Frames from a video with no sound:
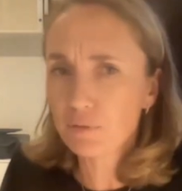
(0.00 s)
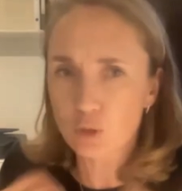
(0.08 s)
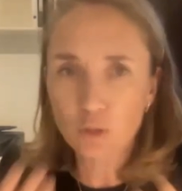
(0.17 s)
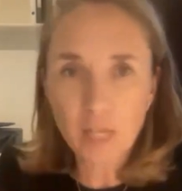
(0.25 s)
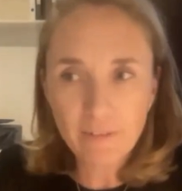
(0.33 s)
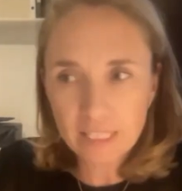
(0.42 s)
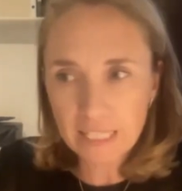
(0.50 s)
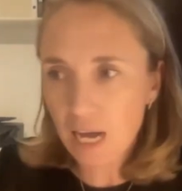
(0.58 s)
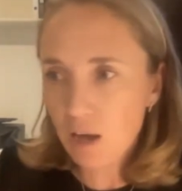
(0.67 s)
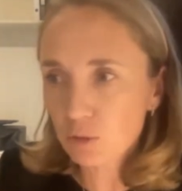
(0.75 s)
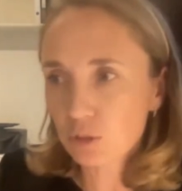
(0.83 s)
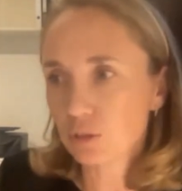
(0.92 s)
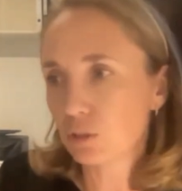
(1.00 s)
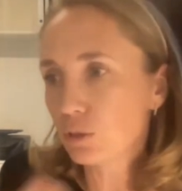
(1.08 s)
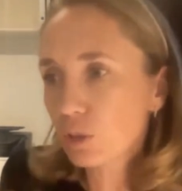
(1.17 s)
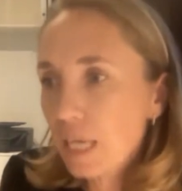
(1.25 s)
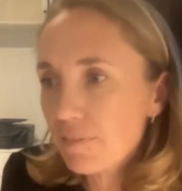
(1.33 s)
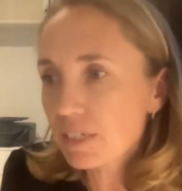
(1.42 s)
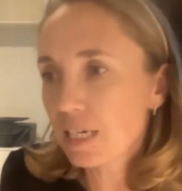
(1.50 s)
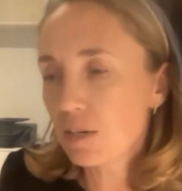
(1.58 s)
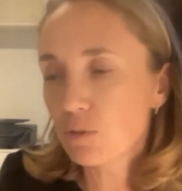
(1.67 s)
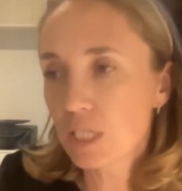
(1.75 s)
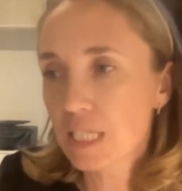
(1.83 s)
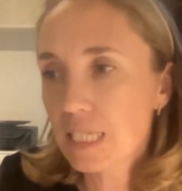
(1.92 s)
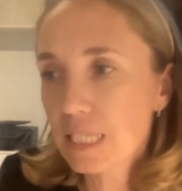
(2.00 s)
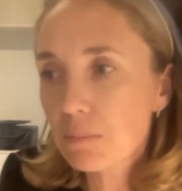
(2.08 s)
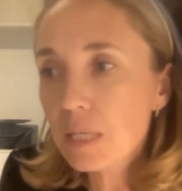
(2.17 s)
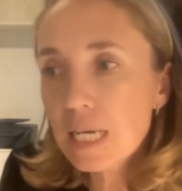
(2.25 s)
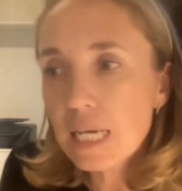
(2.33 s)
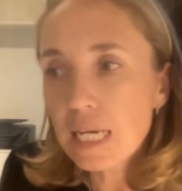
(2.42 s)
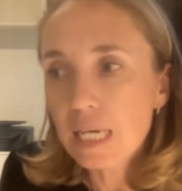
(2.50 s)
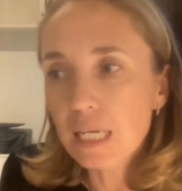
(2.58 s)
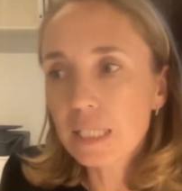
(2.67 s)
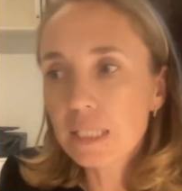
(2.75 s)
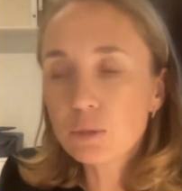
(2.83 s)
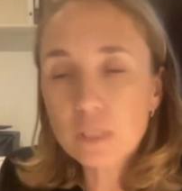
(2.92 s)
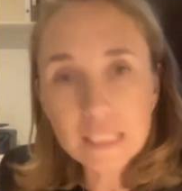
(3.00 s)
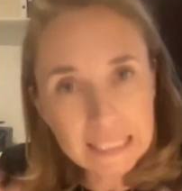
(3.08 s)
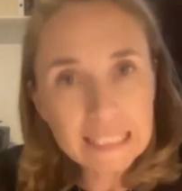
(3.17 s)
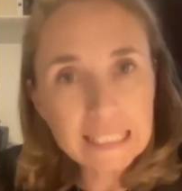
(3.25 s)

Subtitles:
don't have an accountant, you don't have an accounting system, it's